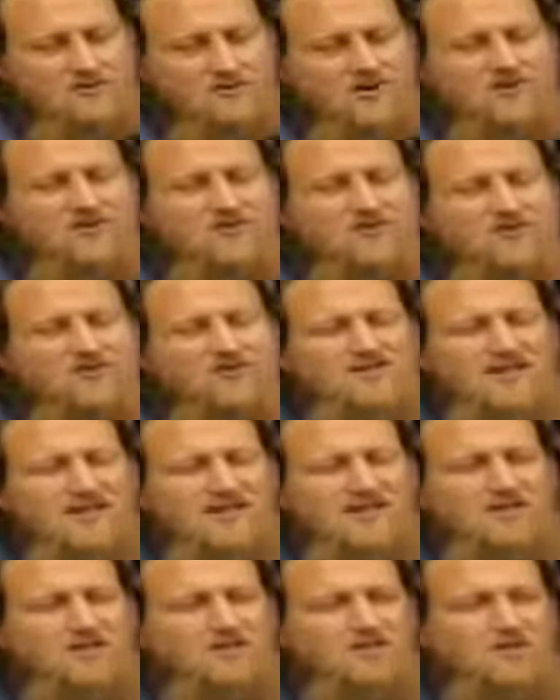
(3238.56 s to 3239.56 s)
There is a
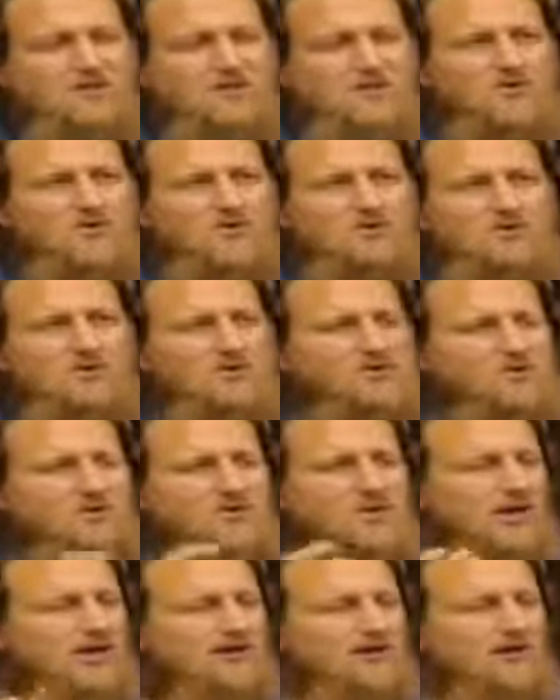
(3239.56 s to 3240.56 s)
standard response to this,
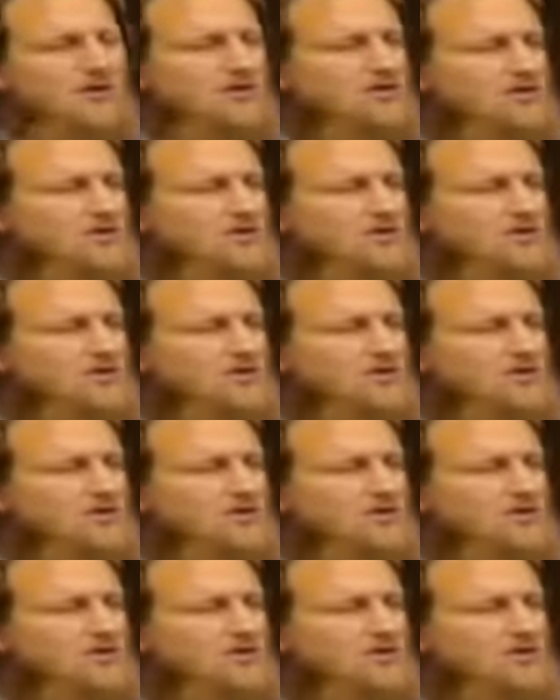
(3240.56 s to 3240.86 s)
which I don't